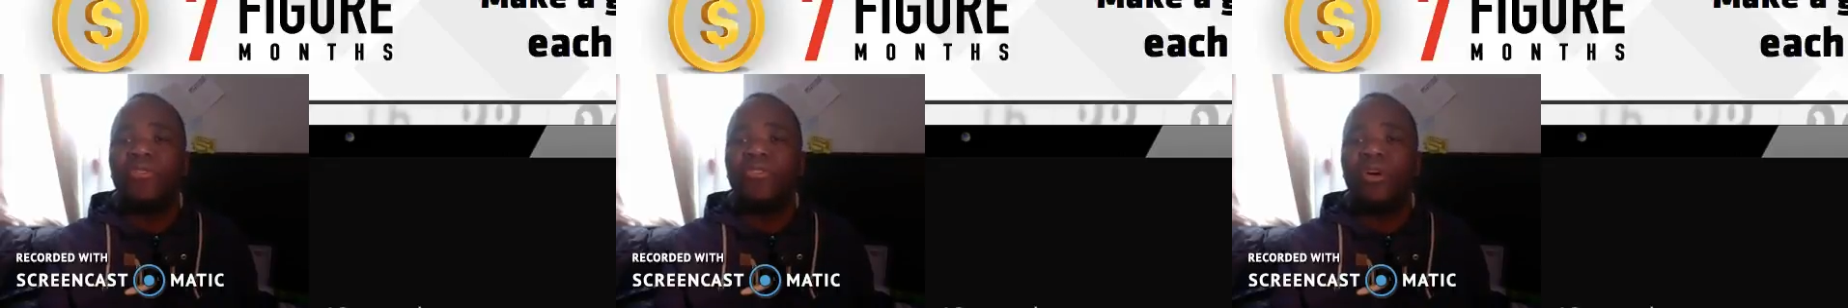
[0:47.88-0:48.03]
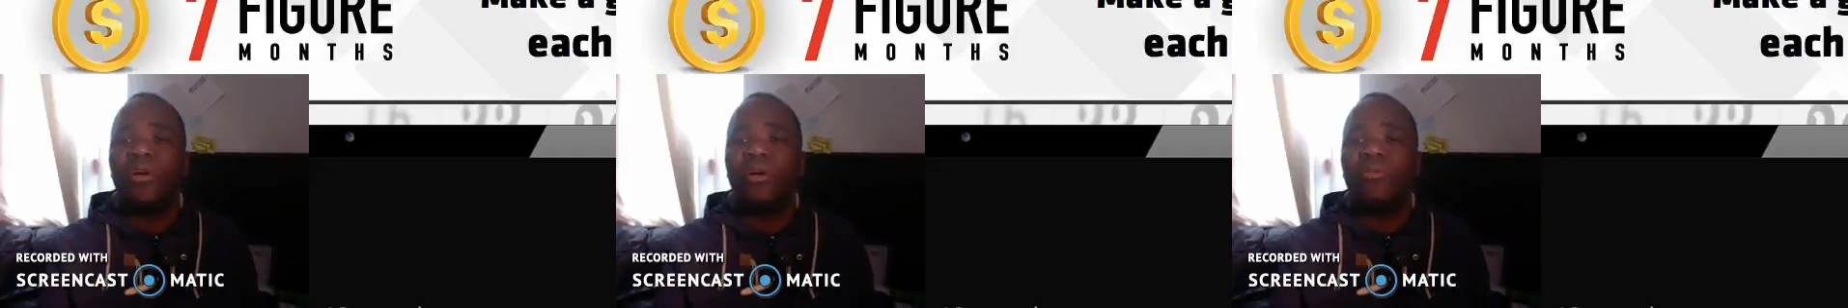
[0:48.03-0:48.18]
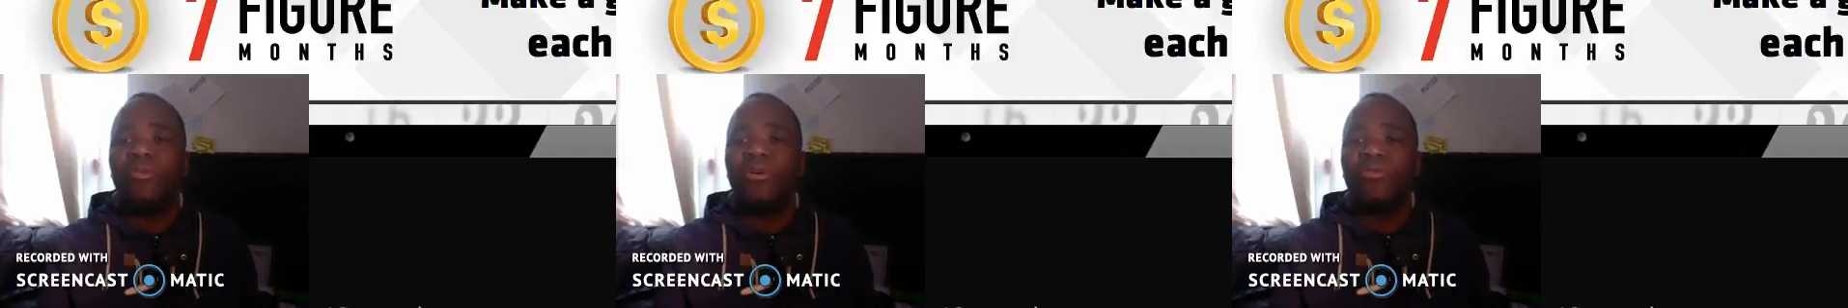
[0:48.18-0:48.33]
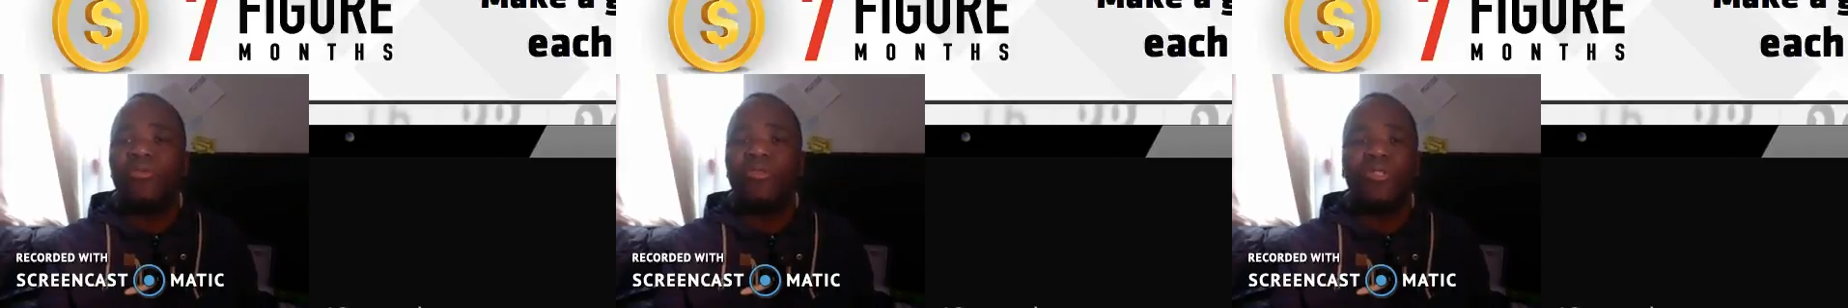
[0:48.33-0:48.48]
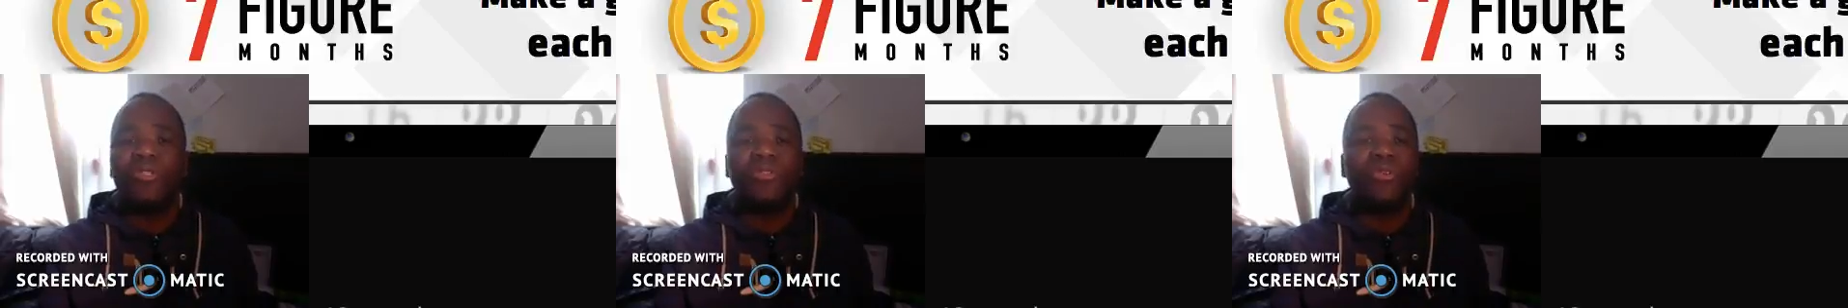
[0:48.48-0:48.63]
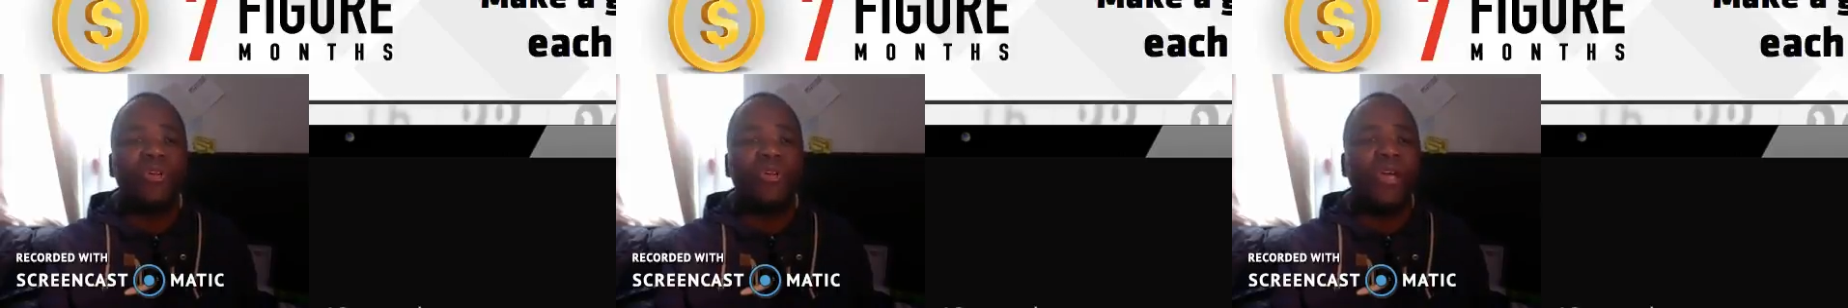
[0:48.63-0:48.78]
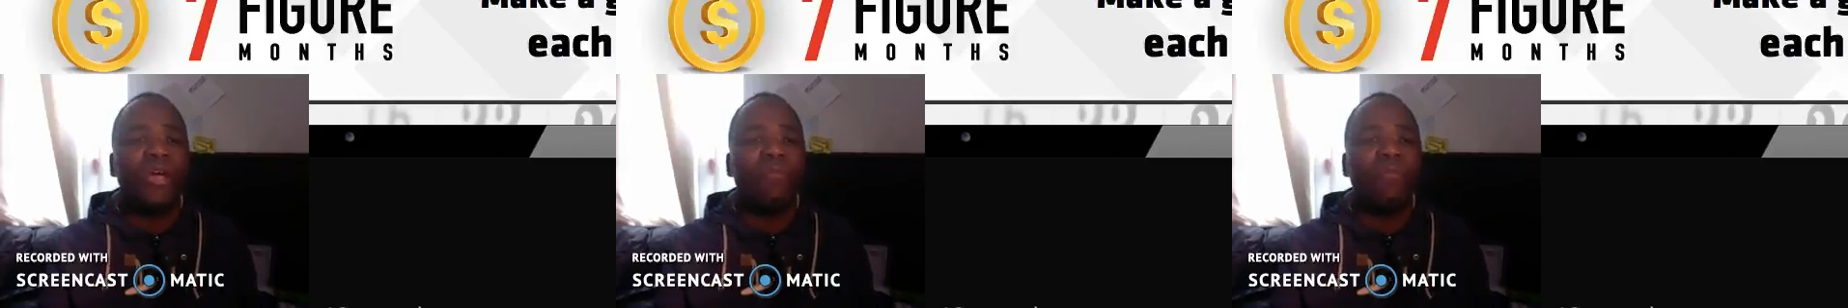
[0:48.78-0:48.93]
talk about what we're
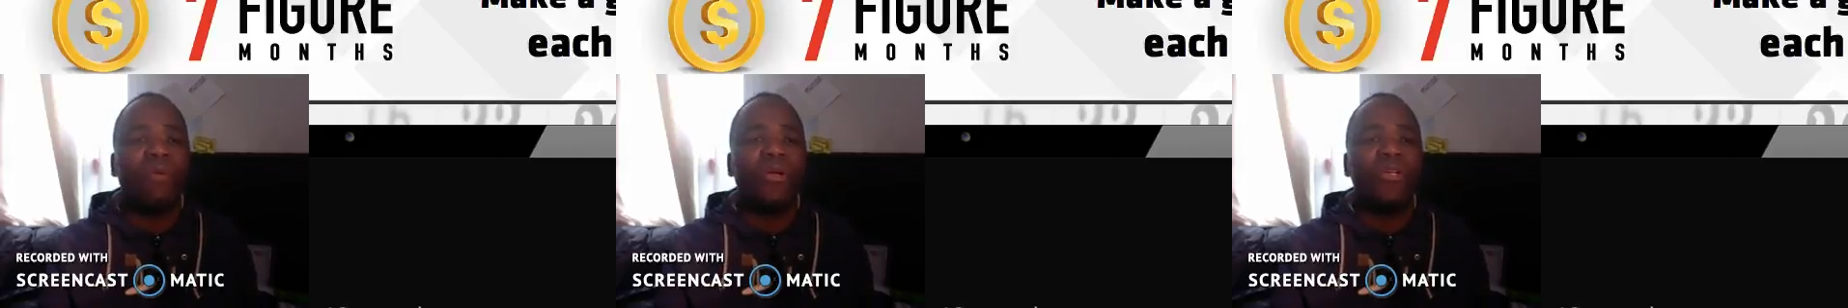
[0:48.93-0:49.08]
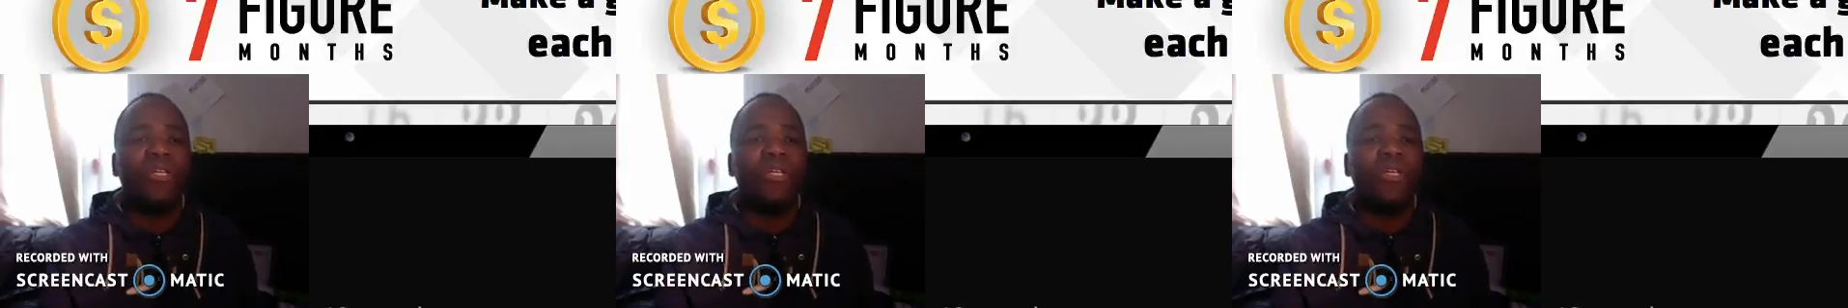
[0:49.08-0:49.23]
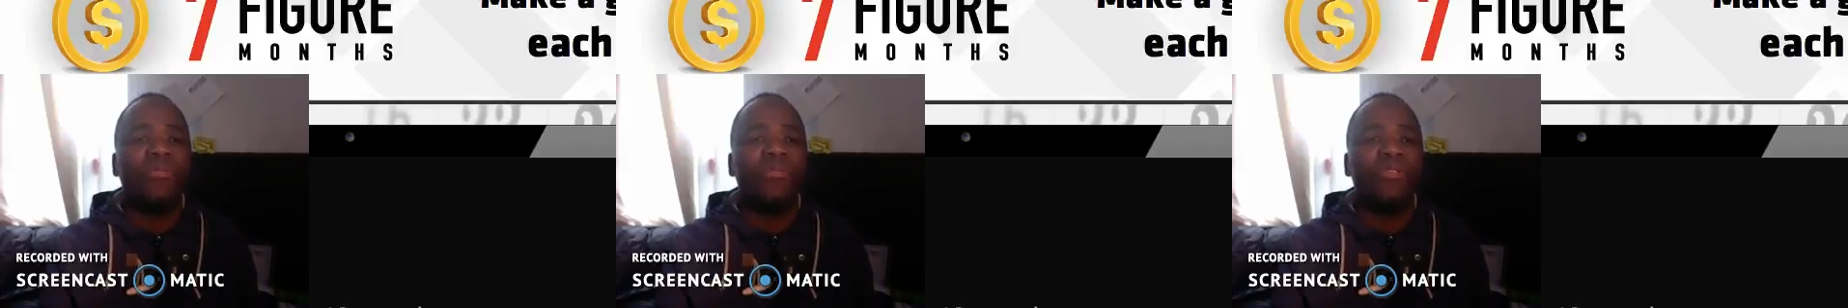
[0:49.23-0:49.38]
talking about here,